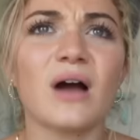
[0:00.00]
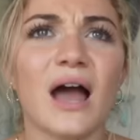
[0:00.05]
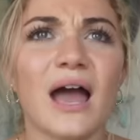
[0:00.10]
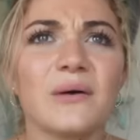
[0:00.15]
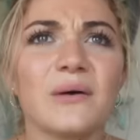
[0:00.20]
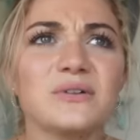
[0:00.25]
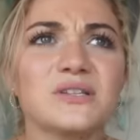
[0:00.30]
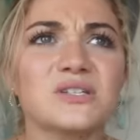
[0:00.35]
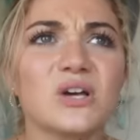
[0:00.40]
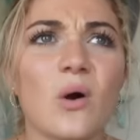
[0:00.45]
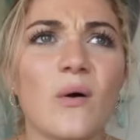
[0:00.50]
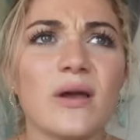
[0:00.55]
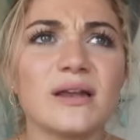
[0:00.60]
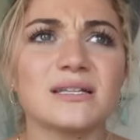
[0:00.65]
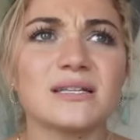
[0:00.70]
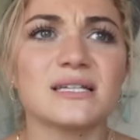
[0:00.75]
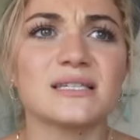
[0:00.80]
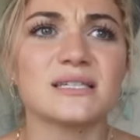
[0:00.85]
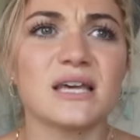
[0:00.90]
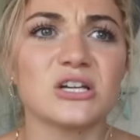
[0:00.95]
I was going
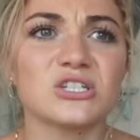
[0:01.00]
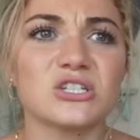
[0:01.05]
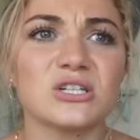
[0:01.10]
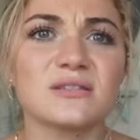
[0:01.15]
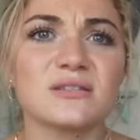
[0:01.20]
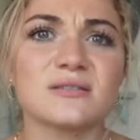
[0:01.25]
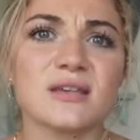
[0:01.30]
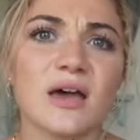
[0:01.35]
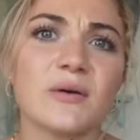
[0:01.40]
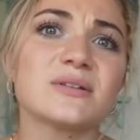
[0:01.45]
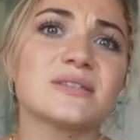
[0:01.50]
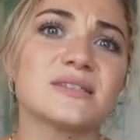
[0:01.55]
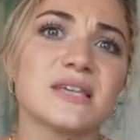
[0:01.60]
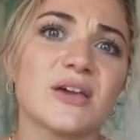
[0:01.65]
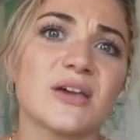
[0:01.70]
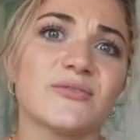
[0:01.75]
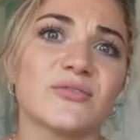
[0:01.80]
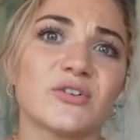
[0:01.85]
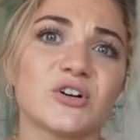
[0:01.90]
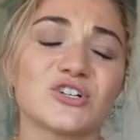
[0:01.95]
to sessions, I would
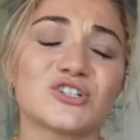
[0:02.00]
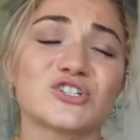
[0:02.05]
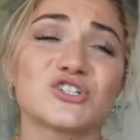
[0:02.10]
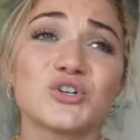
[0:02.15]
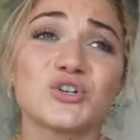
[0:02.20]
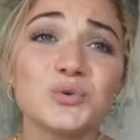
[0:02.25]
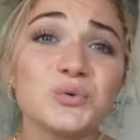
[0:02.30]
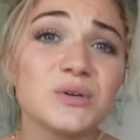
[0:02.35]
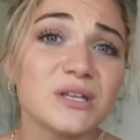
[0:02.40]
say for two